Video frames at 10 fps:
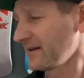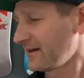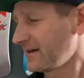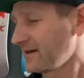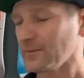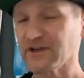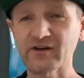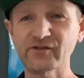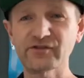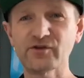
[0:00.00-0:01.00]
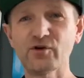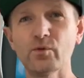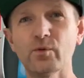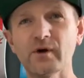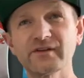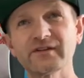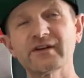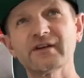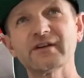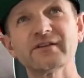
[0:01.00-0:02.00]
Um, he also was
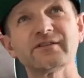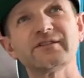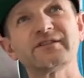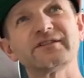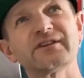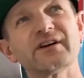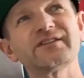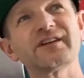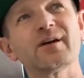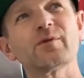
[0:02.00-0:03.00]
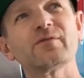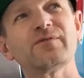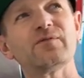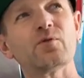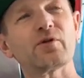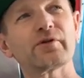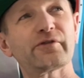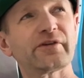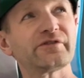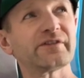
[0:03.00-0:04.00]
a stunt double for
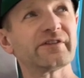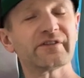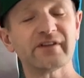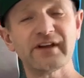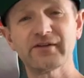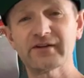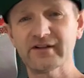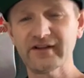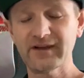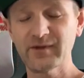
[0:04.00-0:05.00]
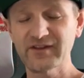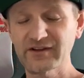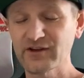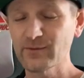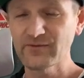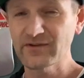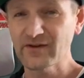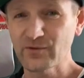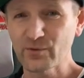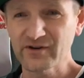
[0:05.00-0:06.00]
Christian Slater in Gleaming the Cube. If you
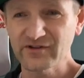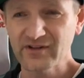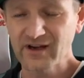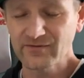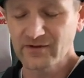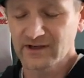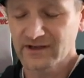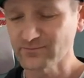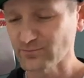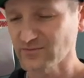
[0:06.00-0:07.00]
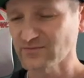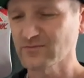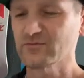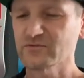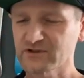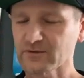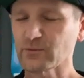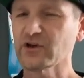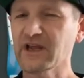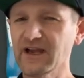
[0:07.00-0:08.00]
haven't watched that flick, some
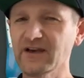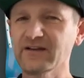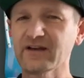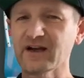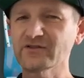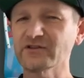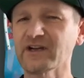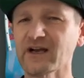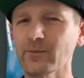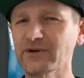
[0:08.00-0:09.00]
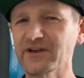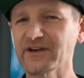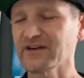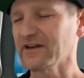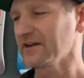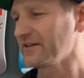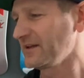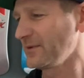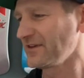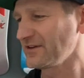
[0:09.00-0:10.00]
good eighties action happening in uh,
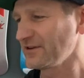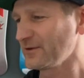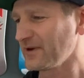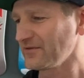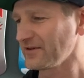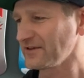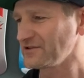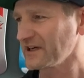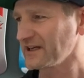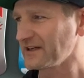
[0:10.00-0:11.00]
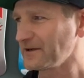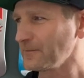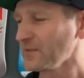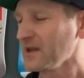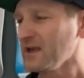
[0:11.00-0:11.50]
Gleaming the Cube. Definitely check it out.